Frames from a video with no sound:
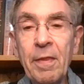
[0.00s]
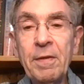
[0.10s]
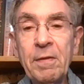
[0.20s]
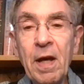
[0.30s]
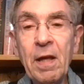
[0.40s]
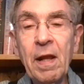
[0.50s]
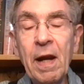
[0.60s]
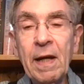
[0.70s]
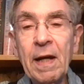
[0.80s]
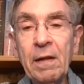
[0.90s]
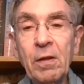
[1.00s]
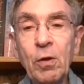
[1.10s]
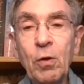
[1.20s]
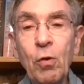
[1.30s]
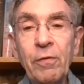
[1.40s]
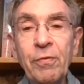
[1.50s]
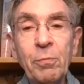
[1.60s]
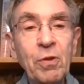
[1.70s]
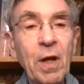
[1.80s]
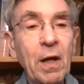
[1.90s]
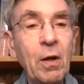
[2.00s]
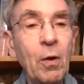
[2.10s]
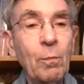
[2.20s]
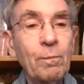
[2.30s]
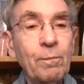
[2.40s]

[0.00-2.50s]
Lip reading: the day that I got the call from Stockholm.